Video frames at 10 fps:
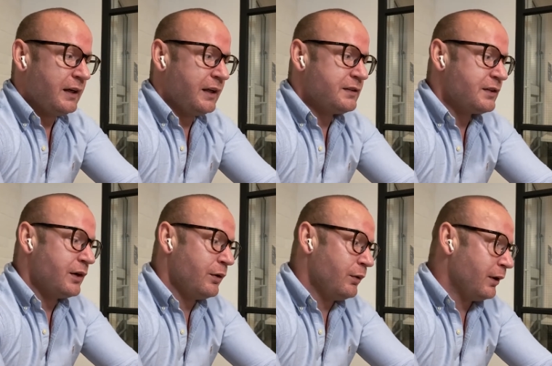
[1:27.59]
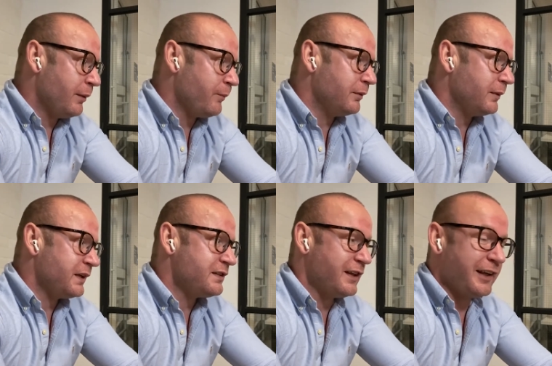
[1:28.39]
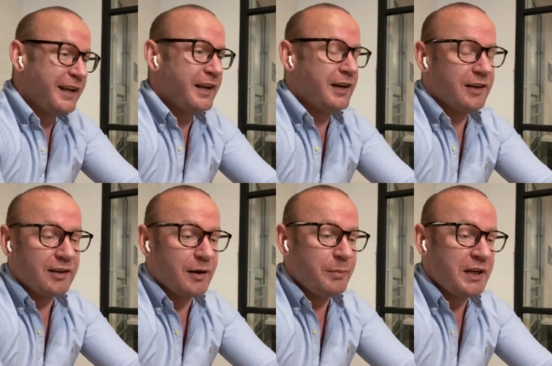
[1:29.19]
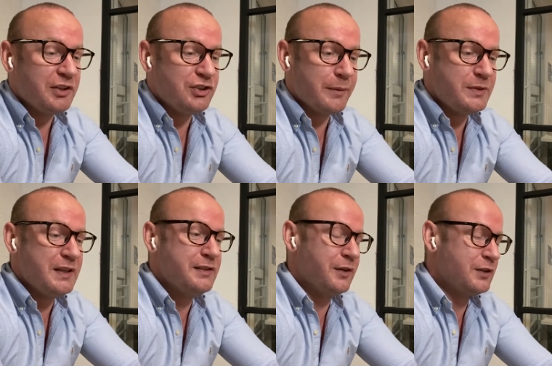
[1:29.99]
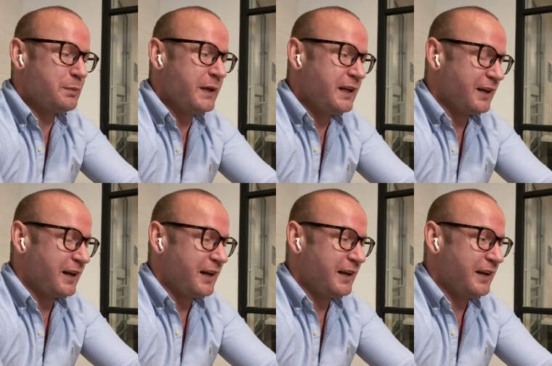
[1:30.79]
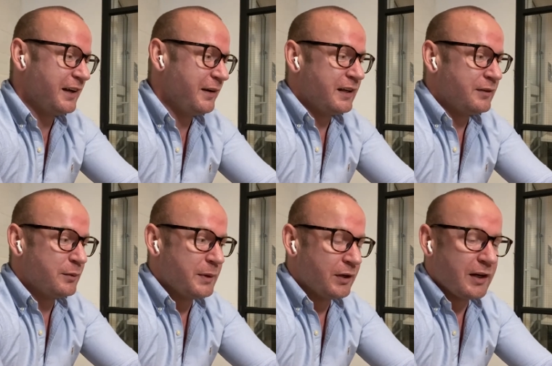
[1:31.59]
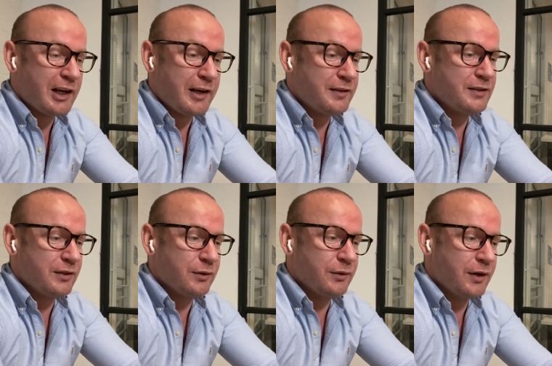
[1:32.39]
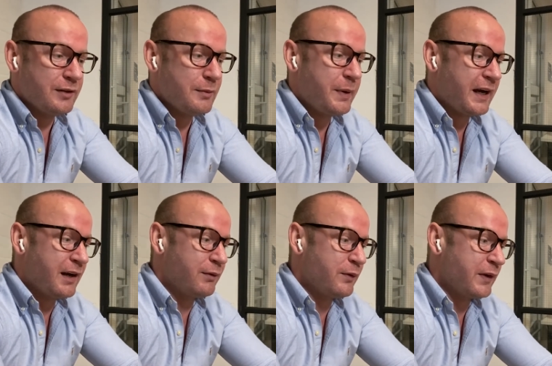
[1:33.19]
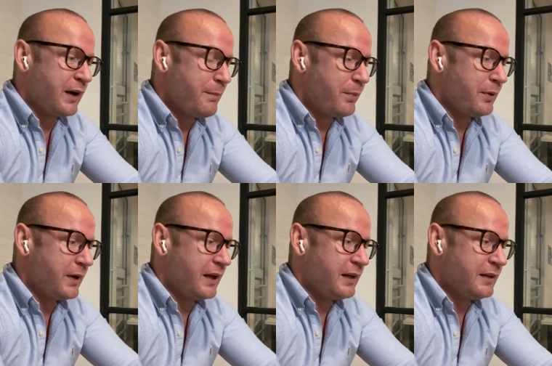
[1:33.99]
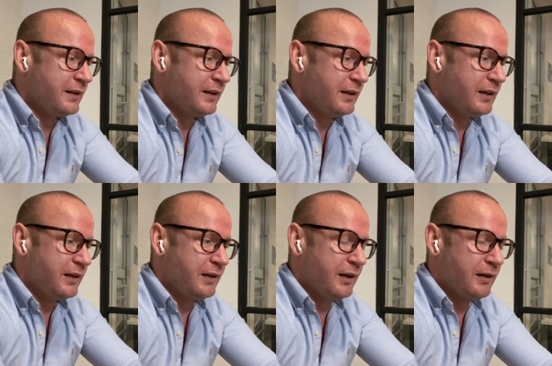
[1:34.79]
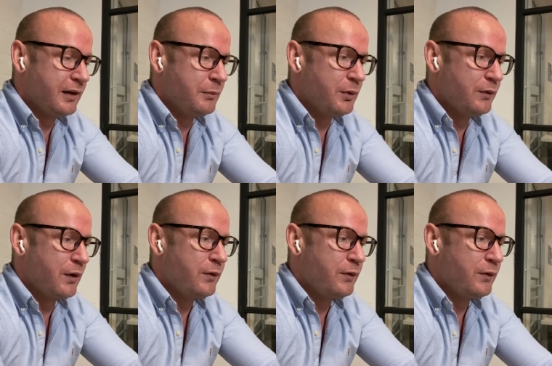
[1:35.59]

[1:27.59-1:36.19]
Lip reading: so as the company gypsy, so to speak, I decided it would be a good idea to pack everything up and move over